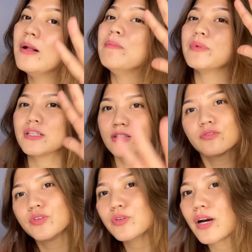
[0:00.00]
because of
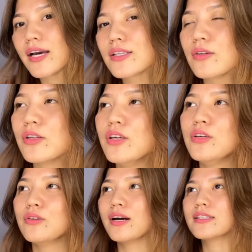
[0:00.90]
you guys only.
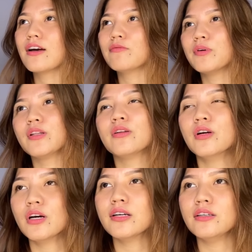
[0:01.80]
You guys have been,
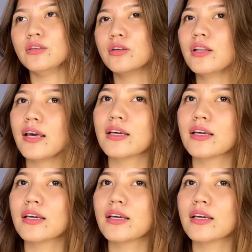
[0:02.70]
you know, like